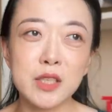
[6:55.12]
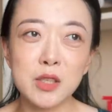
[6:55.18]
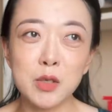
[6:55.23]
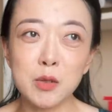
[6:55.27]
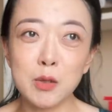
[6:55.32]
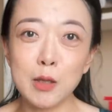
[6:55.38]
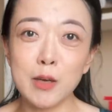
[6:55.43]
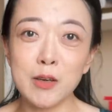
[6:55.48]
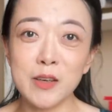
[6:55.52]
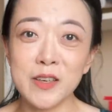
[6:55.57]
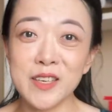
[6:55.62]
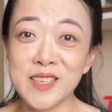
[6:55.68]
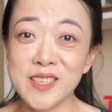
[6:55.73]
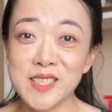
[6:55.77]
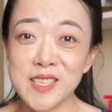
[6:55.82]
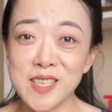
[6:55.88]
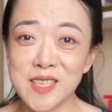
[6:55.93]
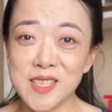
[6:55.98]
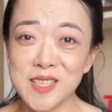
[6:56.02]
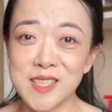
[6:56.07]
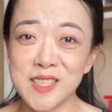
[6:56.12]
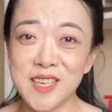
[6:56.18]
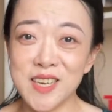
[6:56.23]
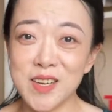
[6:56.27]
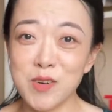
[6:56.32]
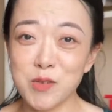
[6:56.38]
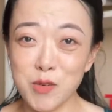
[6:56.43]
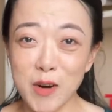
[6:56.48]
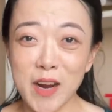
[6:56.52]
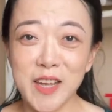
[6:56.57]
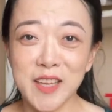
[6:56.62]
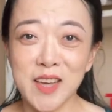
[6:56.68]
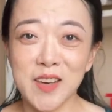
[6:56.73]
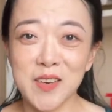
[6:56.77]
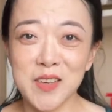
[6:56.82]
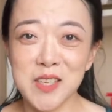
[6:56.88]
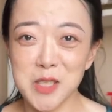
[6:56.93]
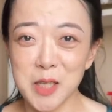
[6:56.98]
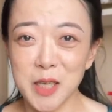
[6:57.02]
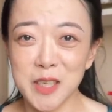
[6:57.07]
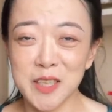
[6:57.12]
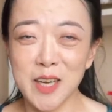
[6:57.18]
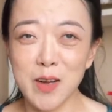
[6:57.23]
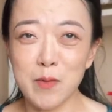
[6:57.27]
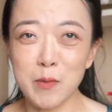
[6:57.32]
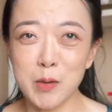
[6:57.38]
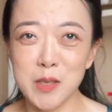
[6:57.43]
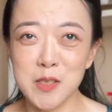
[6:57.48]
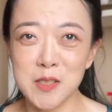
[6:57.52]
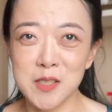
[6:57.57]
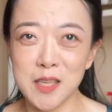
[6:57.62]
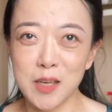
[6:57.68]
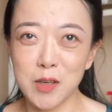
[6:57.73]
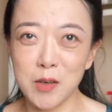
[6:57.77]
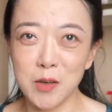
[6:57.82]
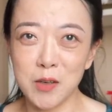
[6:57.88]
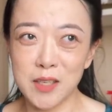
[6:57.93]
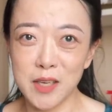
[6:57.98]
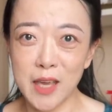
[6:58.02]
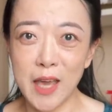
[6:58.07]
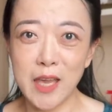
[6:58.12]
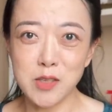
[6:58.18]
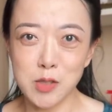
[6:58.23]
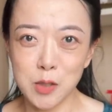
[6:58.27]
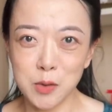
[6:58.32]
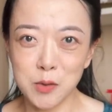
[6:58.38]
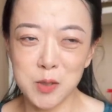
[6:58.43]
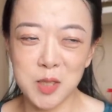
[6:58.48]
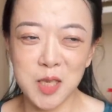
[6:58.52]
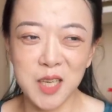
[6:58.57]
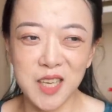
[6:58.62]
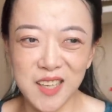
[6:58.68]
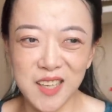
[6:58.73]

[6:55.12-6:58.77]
no longer exist right now in China because that got cancelled.